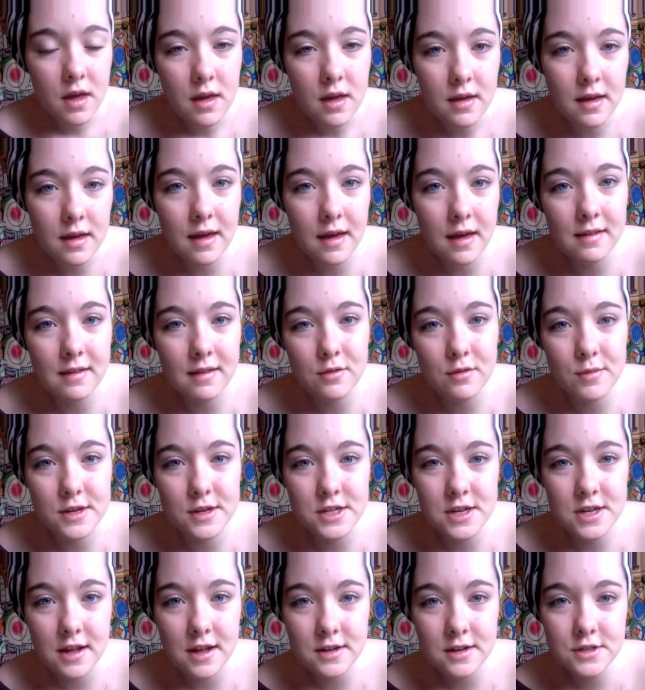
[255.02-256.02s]
Okay, so my
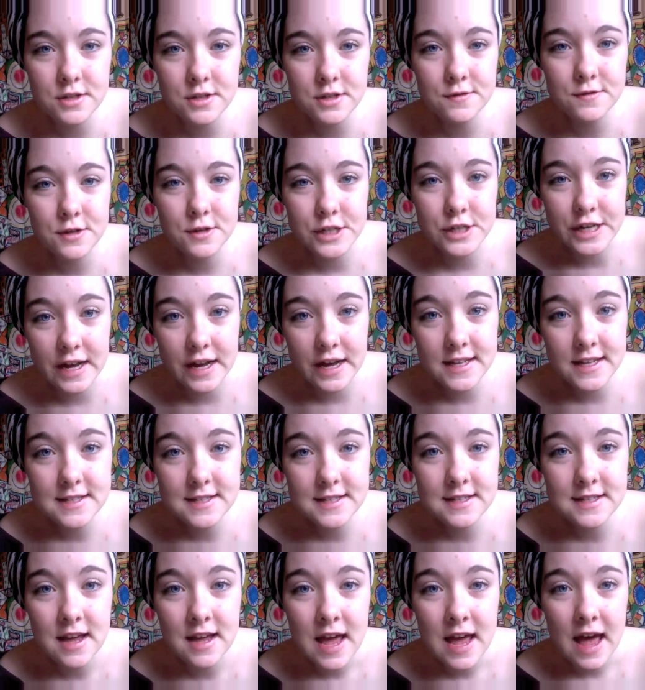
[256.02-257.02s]
challenge is for
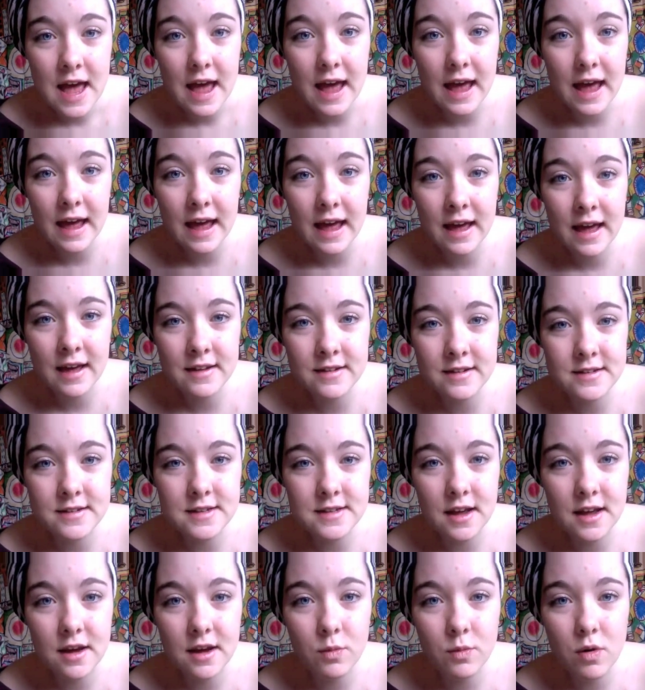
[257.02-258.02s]
Jess, and
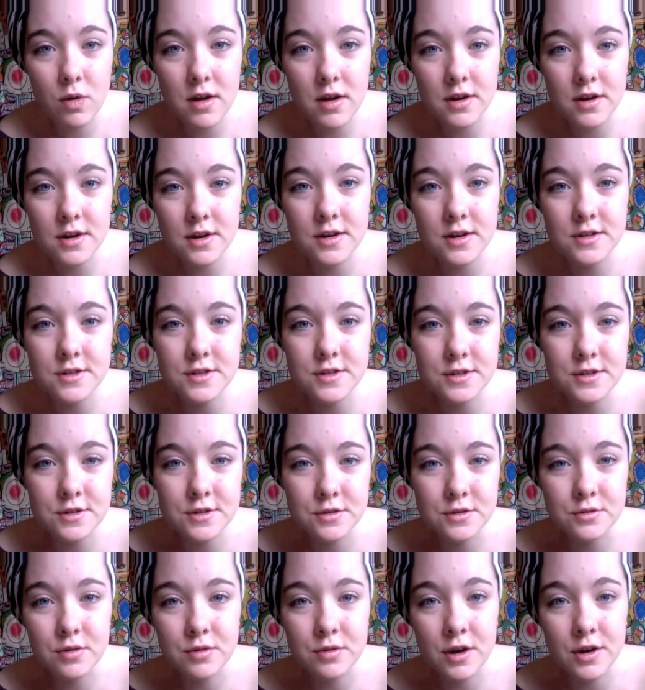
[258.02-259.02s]
I want her
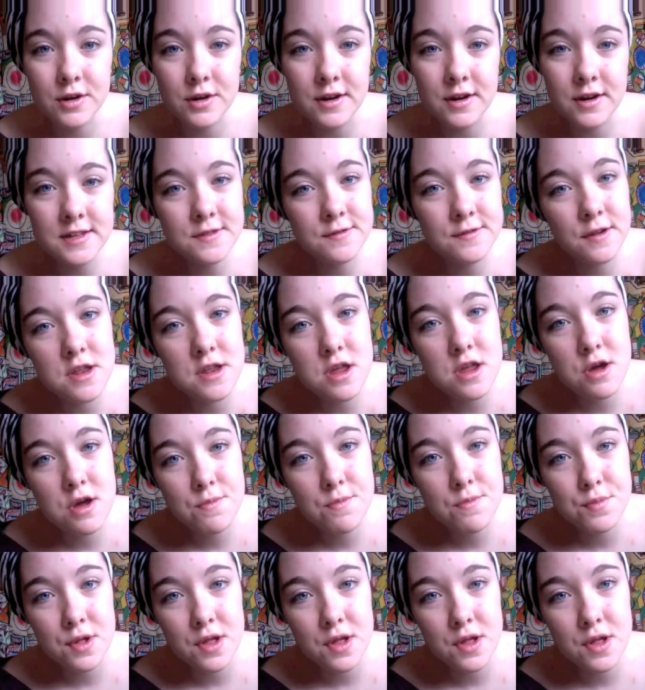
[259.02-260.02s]
to, on her next video,
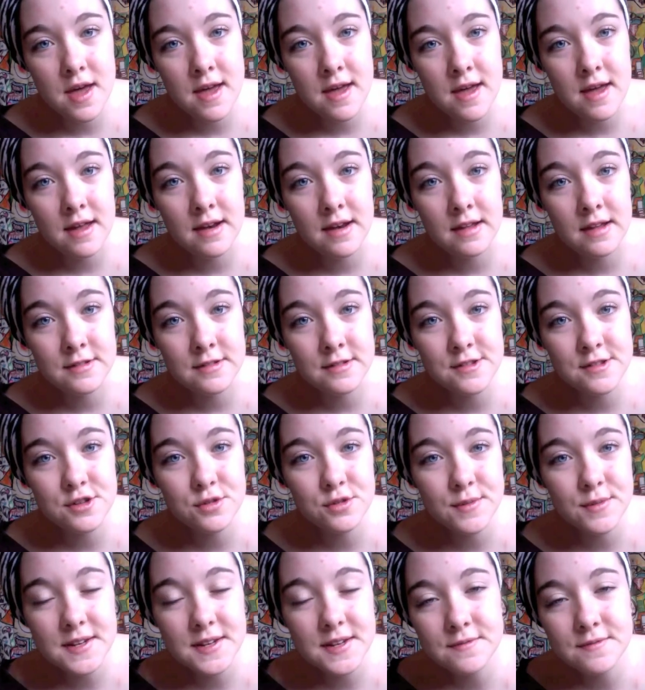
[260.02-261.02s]
play an
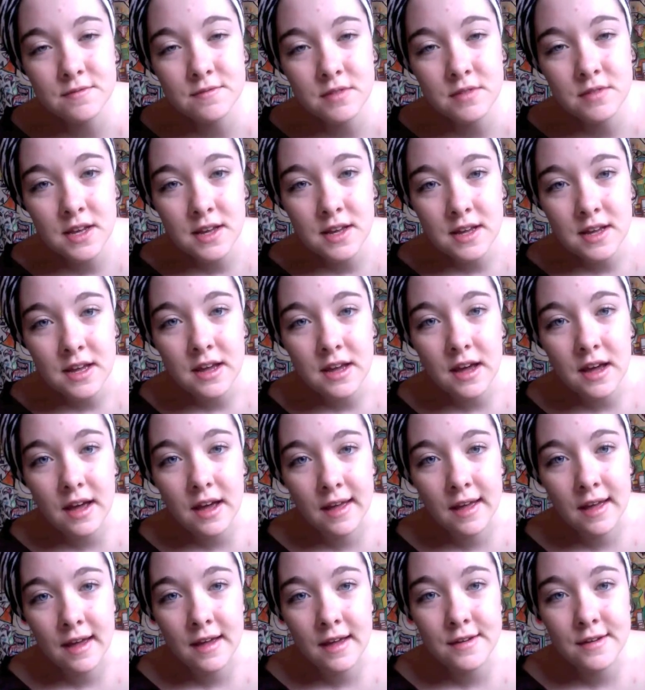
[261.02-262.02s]
instrument.
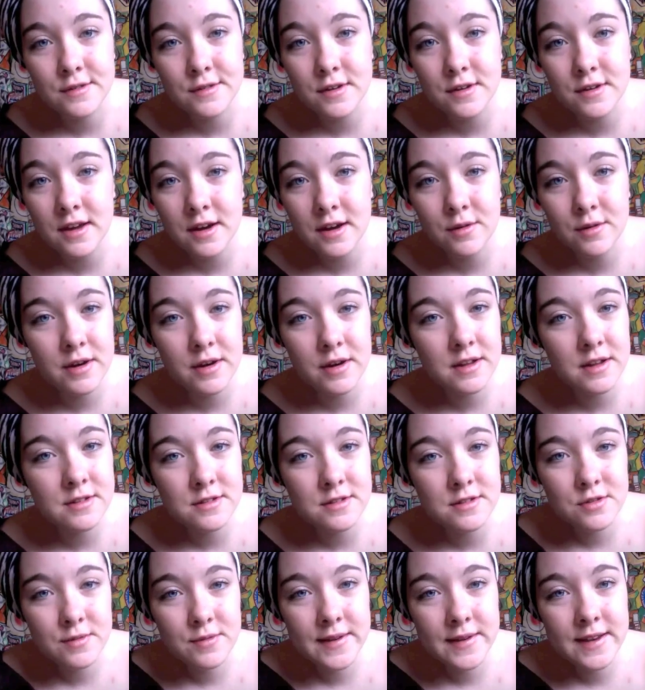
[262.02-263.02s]
I don't care what
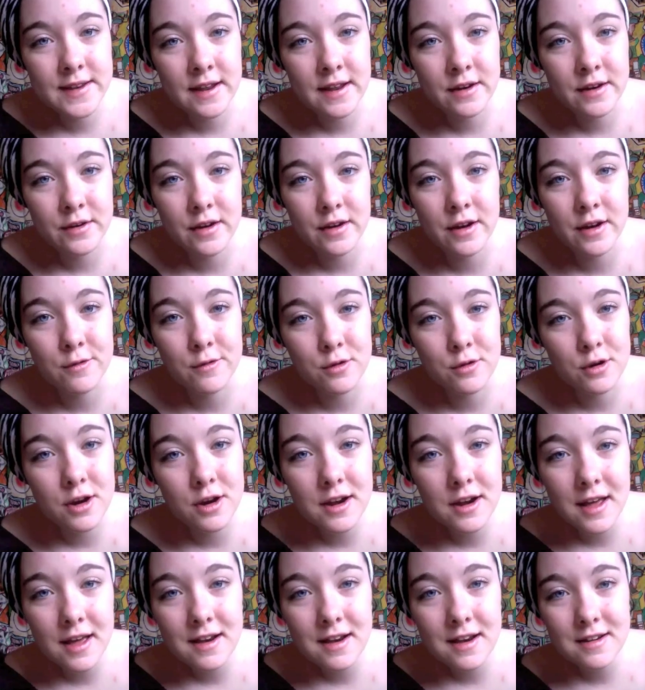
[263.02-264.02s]
instrument, I don't care if you're
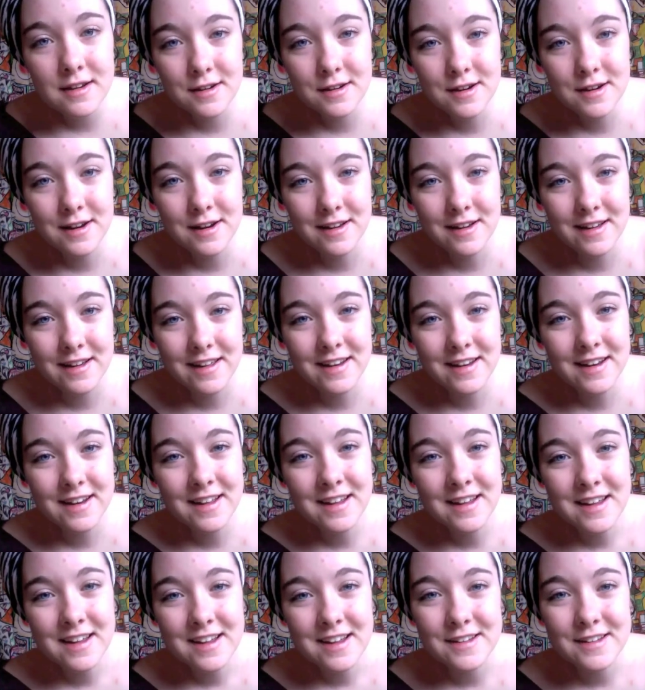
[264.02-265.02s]
good at it or not,
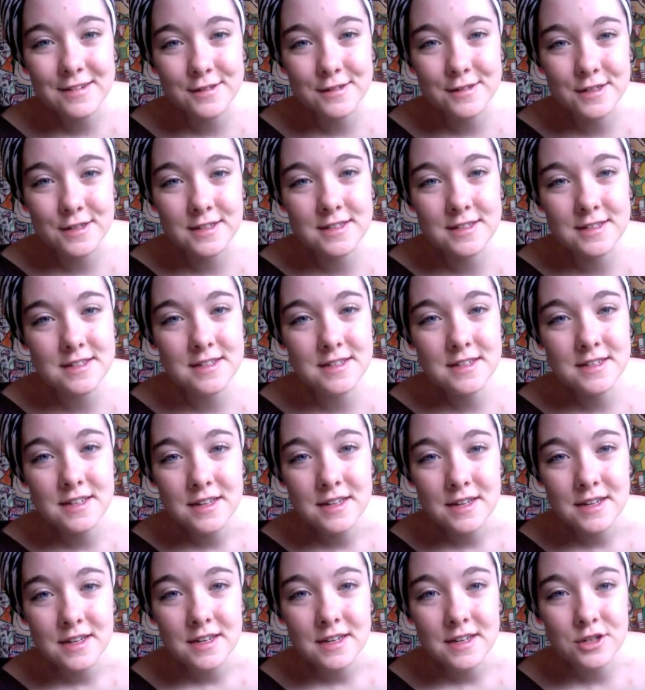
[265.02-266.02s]
just
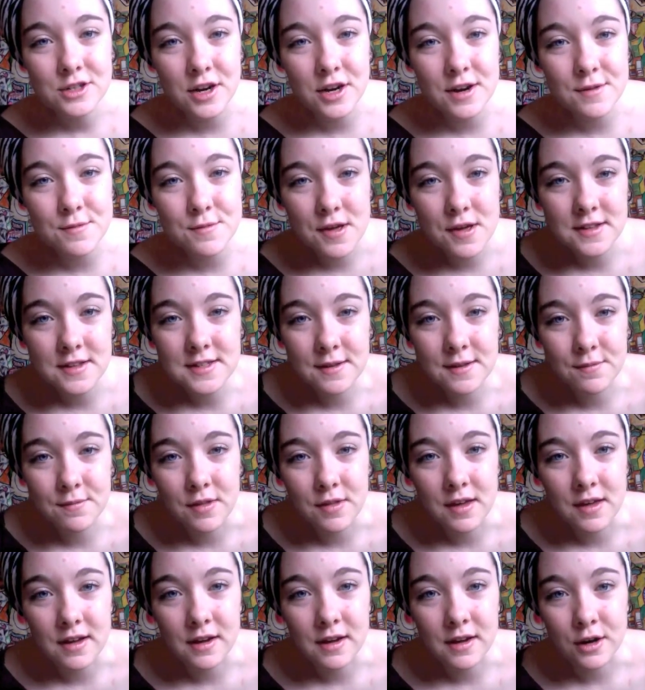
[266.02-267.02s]
try to play
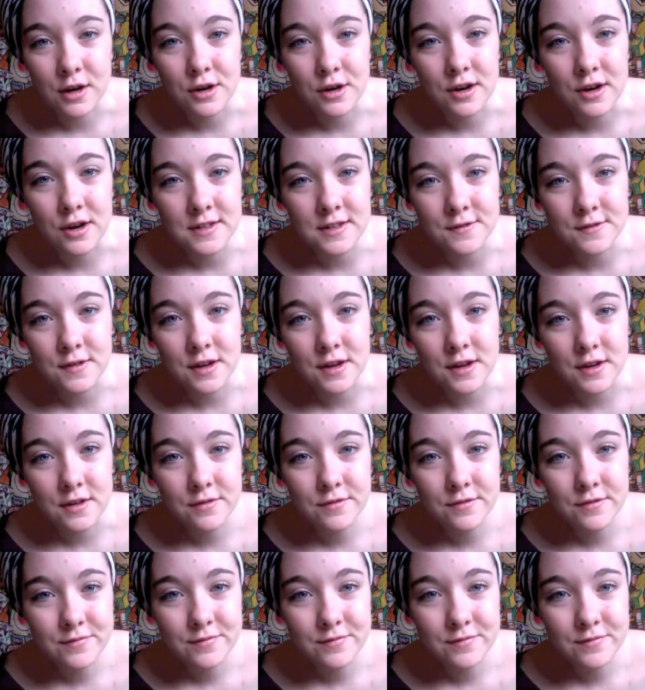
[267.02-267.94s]
something on your next video.